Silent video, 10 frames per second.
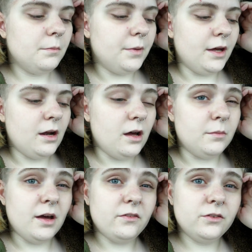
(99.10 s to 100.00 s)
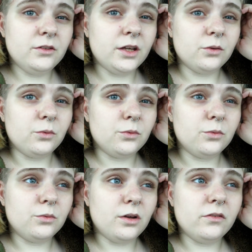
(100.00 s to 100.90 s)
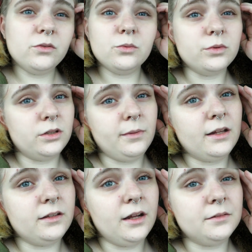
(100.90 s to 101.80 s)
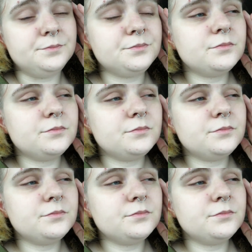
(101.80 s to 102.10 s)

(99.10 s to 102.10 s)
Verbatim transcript: but I feel really bad today.